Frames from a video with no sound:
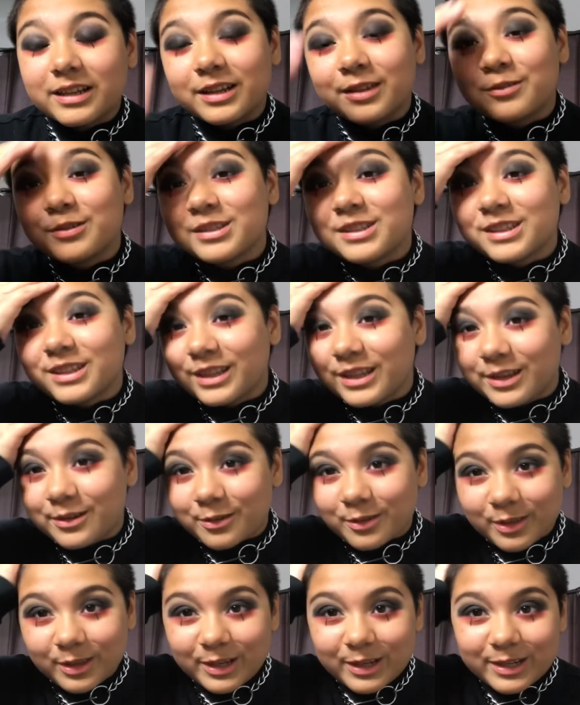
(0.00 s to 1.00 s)
It was
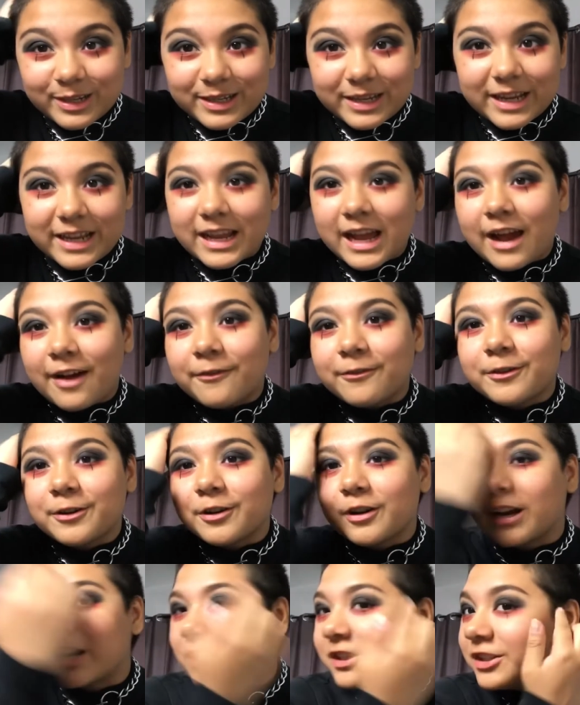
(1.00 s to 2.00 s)
literally a day
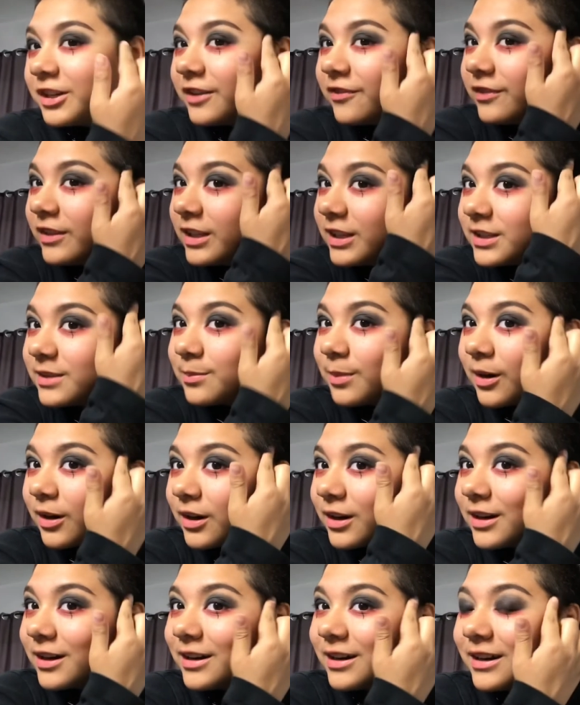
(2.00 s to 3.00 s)
after I shaved this
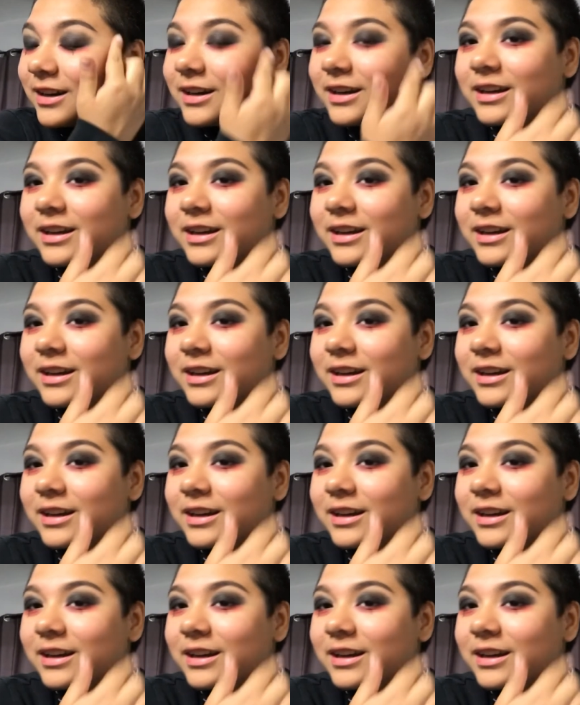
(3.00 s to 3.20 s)
part.